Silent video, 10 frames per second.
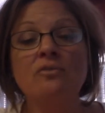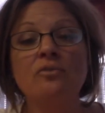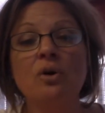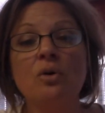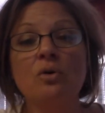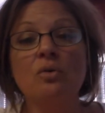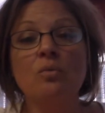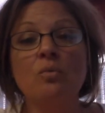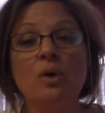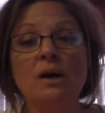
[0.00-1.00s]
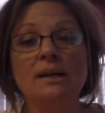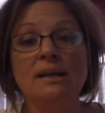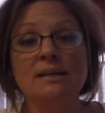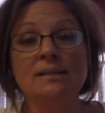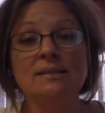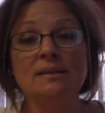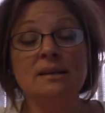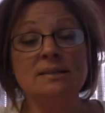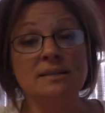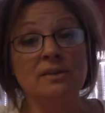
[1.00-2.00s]
for what is
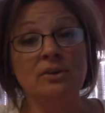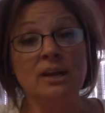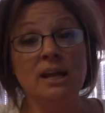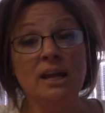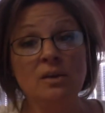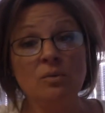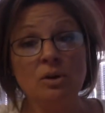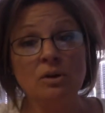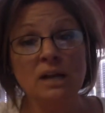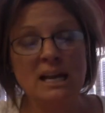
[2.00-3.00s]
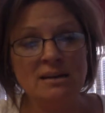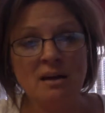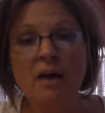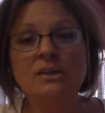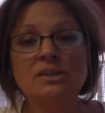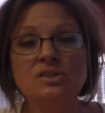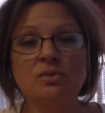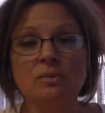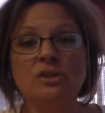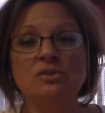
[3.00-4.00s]
considered equal and
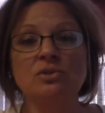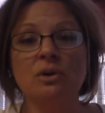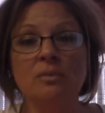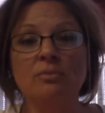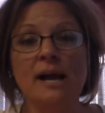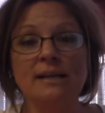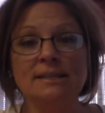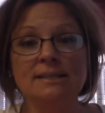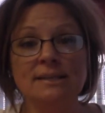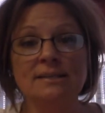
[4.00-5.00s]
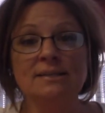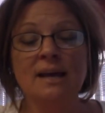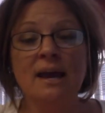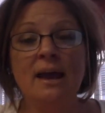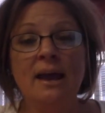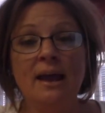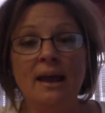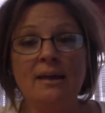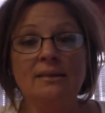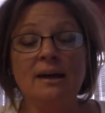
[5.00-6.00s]
non-discriminatory practices,
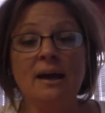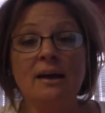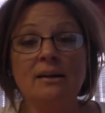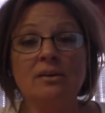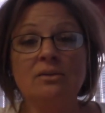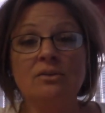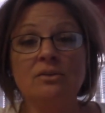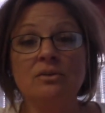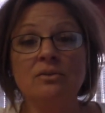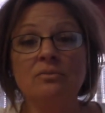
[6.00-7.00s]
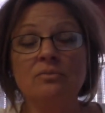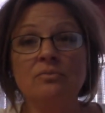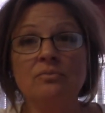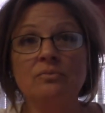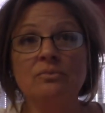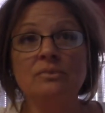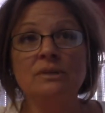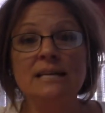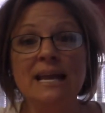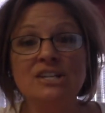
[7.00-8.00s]
and that the
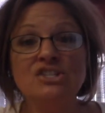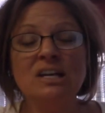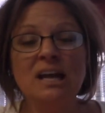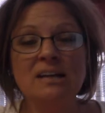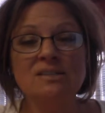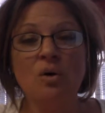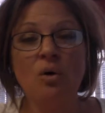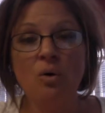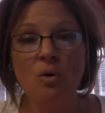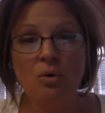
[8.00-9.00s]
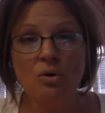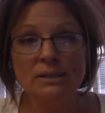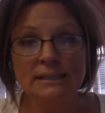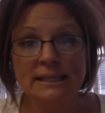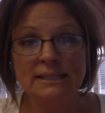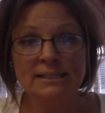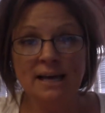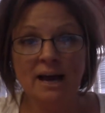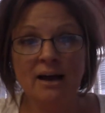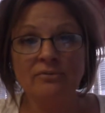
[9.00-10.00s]
nation as a whole needed to
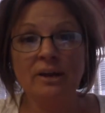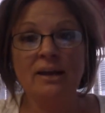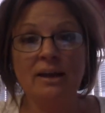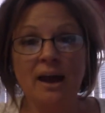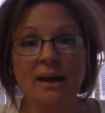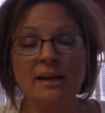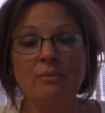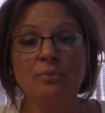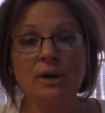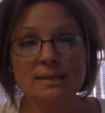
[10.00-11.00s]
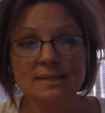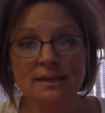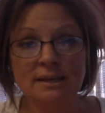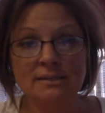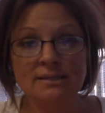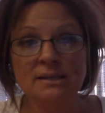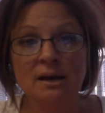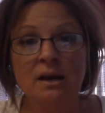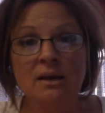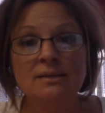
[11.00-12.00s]
have a guiding precedent
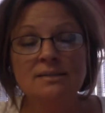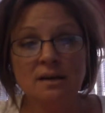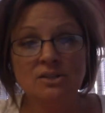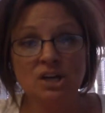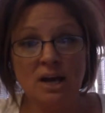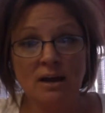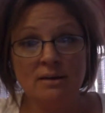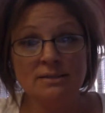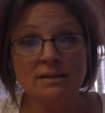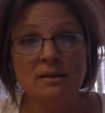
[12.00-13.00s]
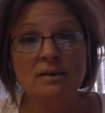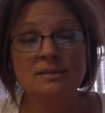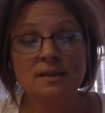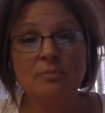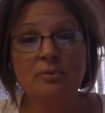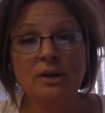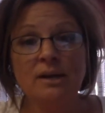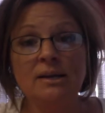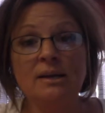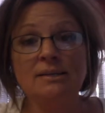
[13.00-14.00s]
such as
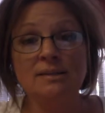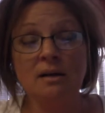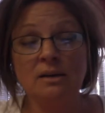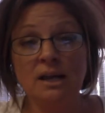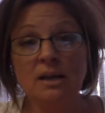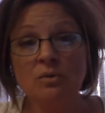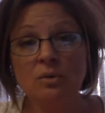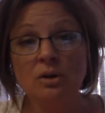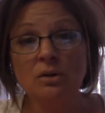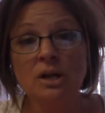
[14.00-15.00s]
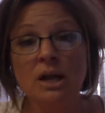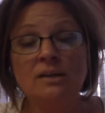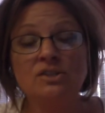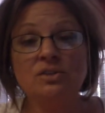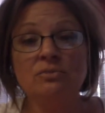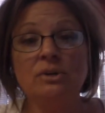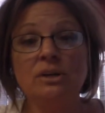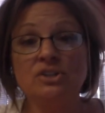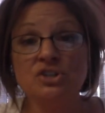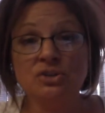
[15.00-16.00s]
separate is unequal to
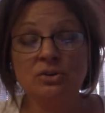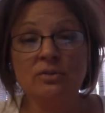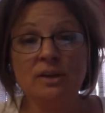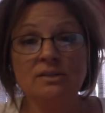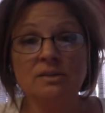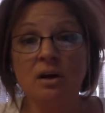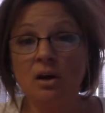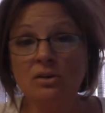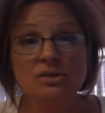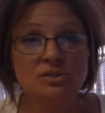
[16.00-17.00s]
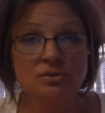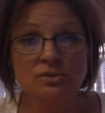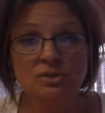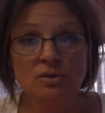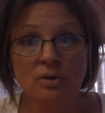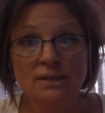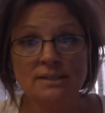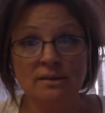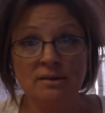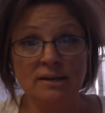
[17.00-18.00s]
ensure that all students across
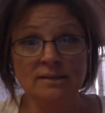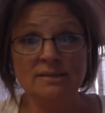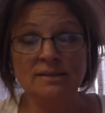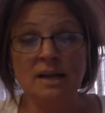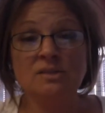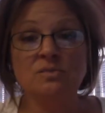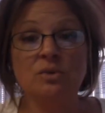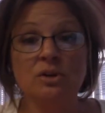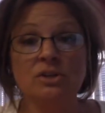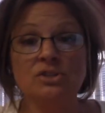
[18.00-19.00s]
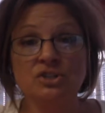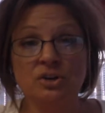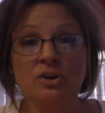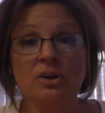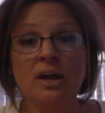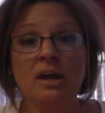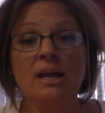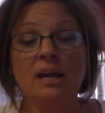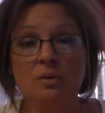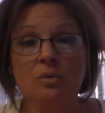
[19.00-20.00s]
the United States were ensured
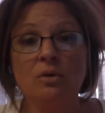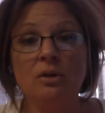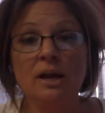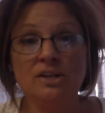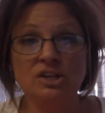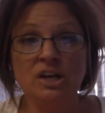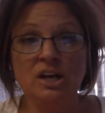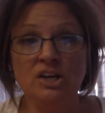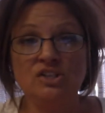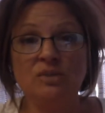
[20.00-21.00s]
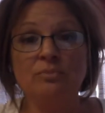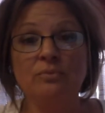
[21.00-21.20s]
equal educational